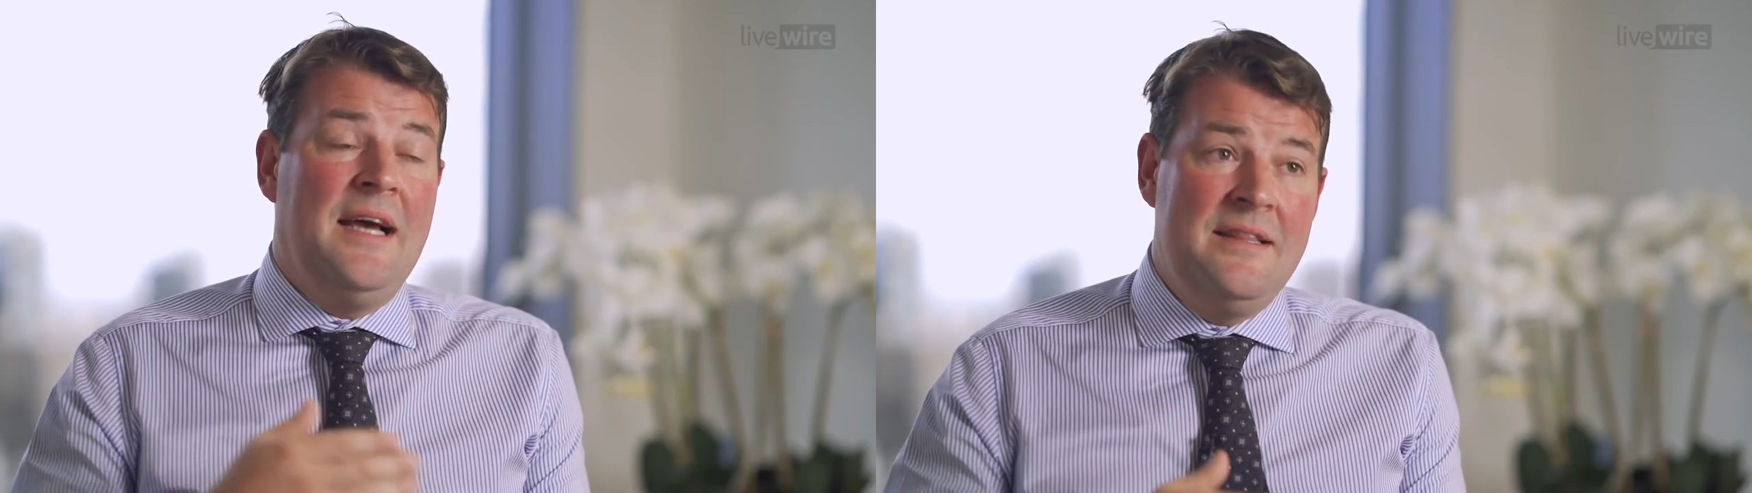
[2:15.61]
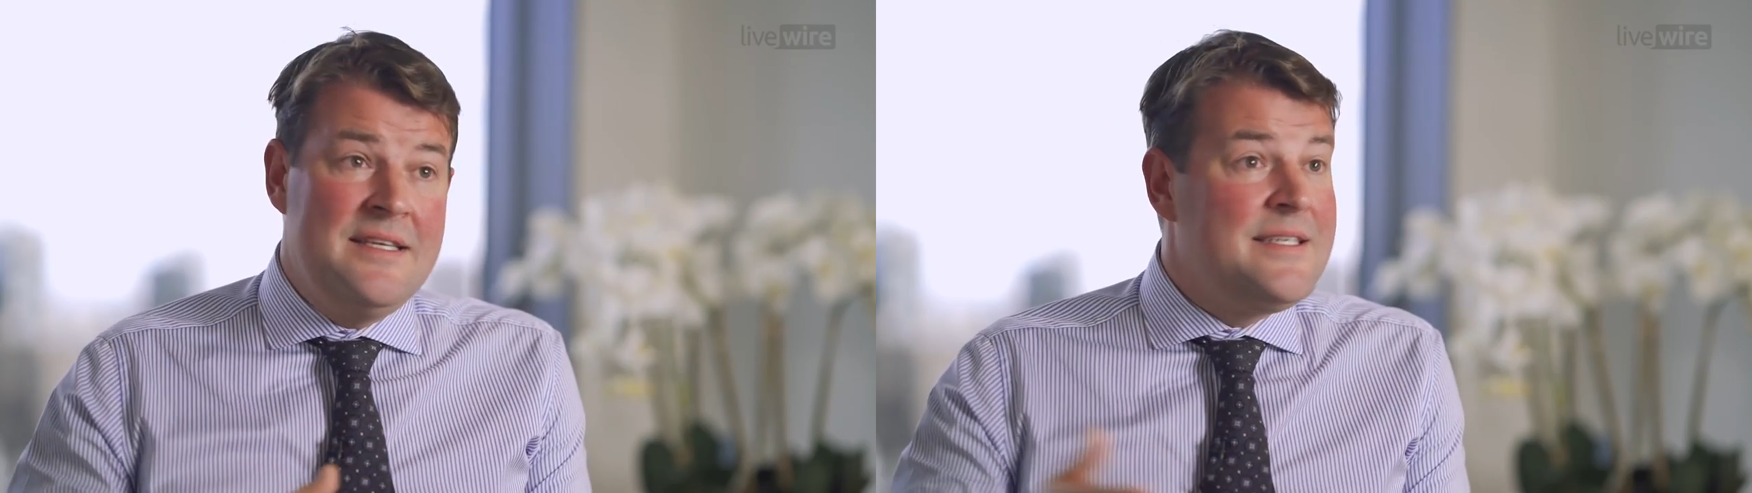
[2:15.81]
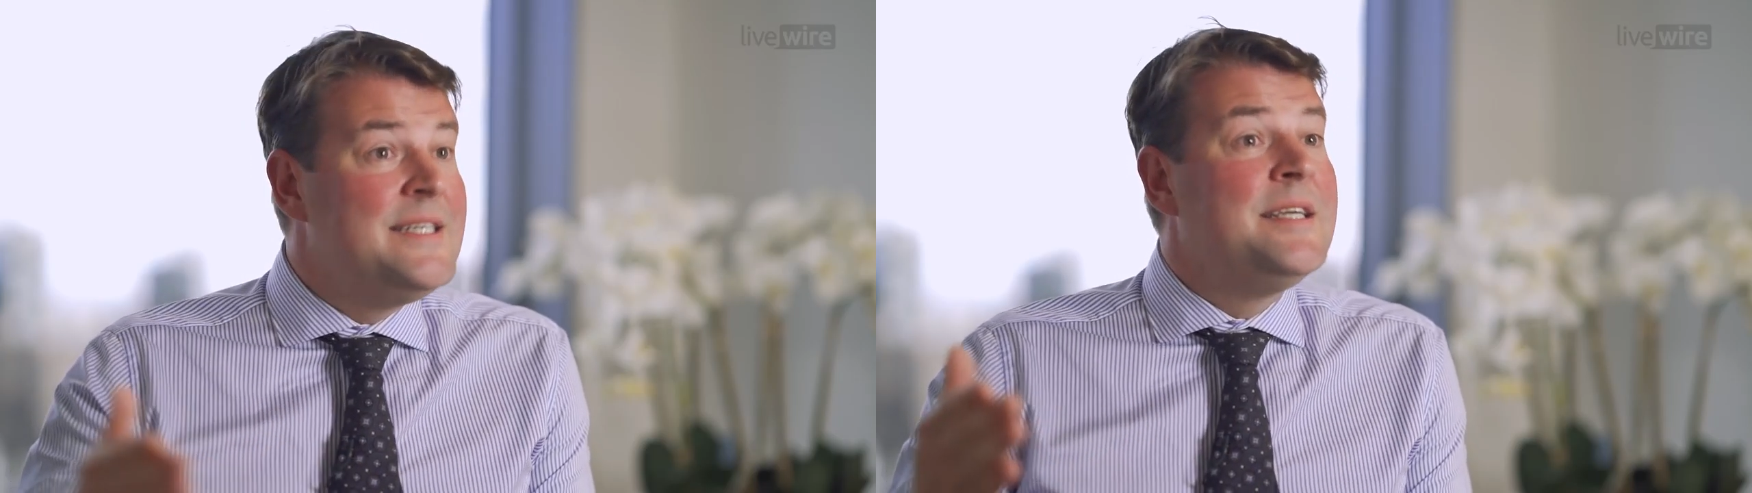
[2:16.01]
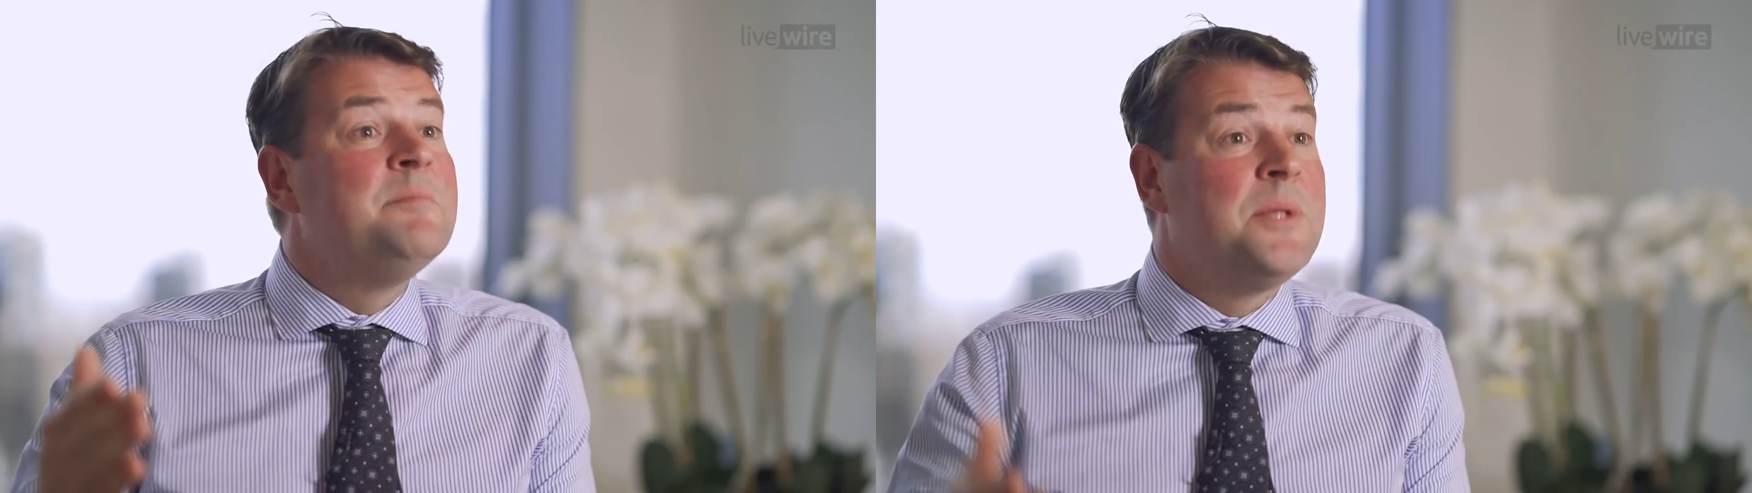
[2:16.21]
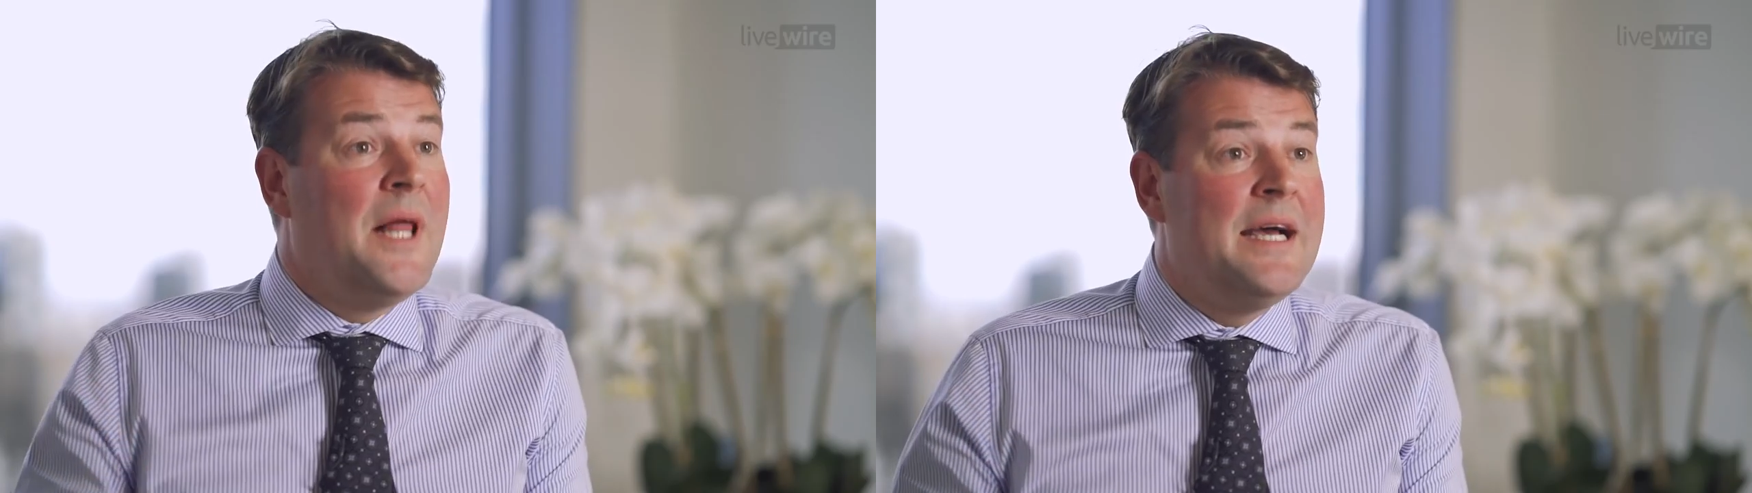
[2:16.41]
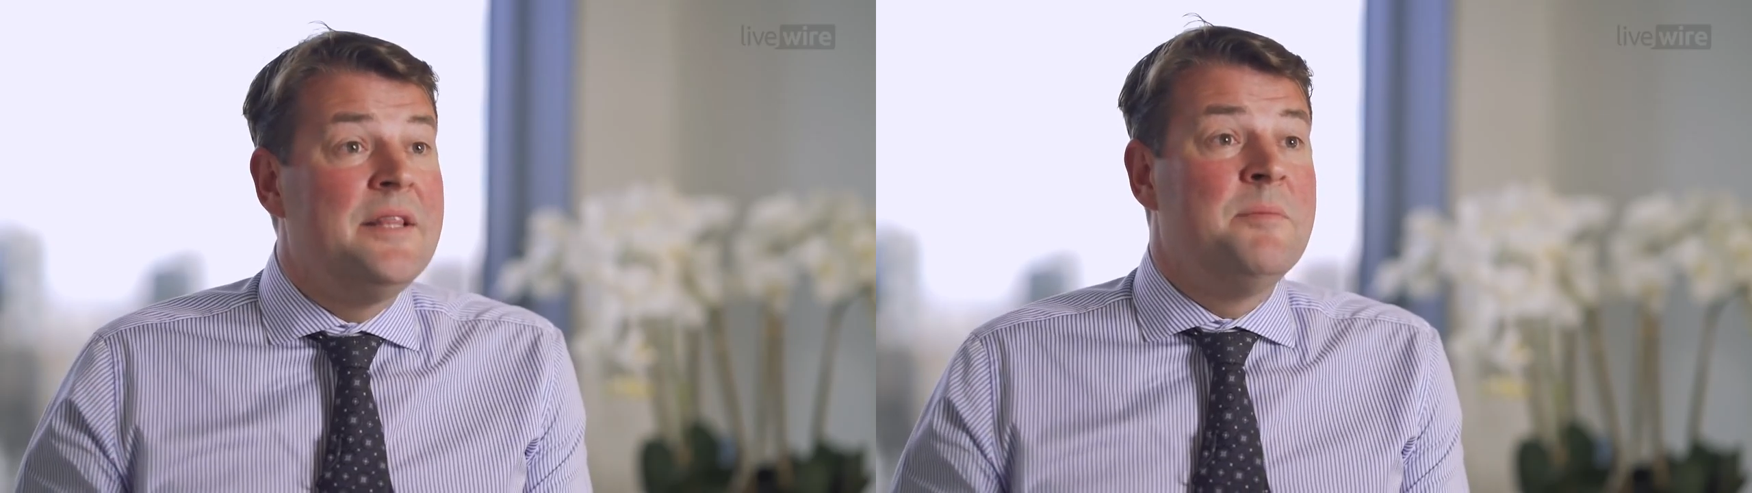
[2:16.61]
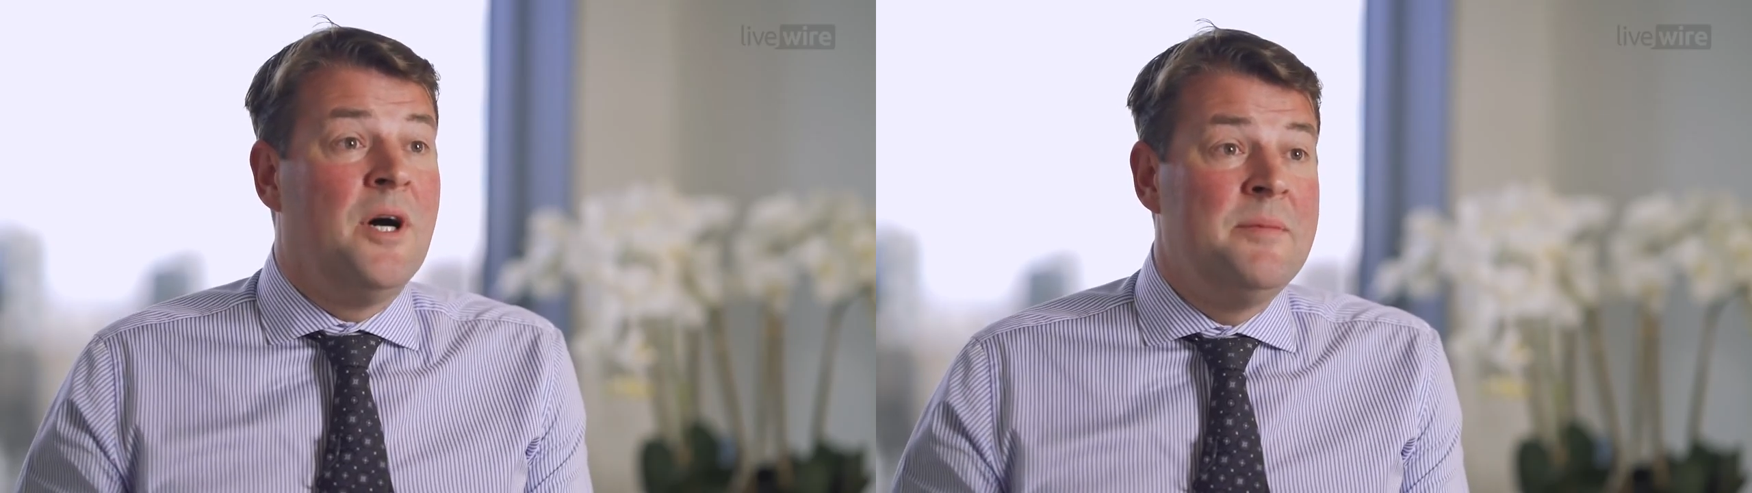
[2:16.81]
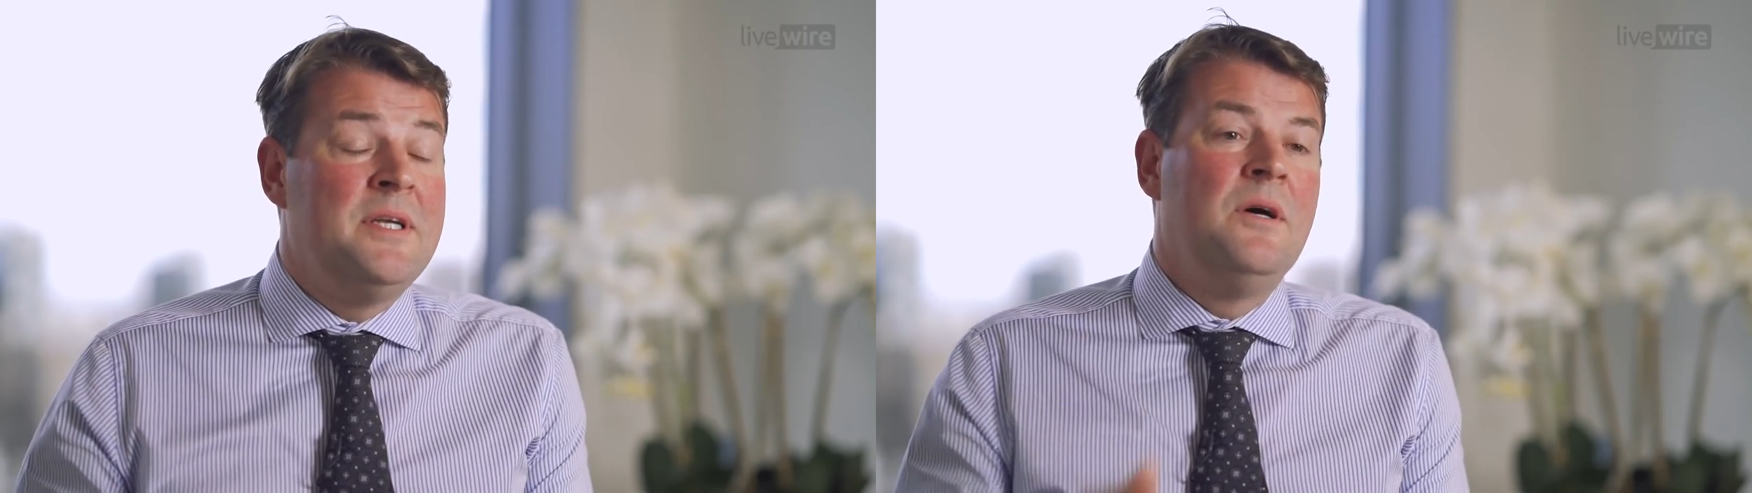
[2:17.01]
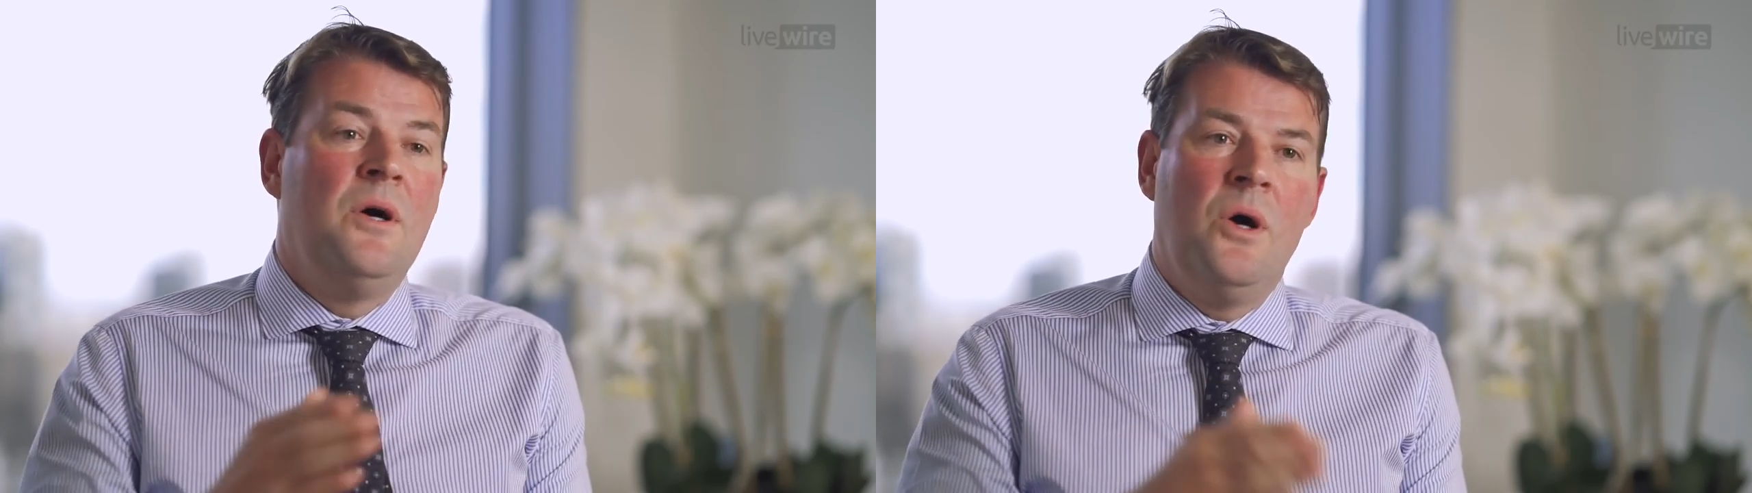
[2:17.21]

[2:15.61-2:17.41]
and this is in play at the moment,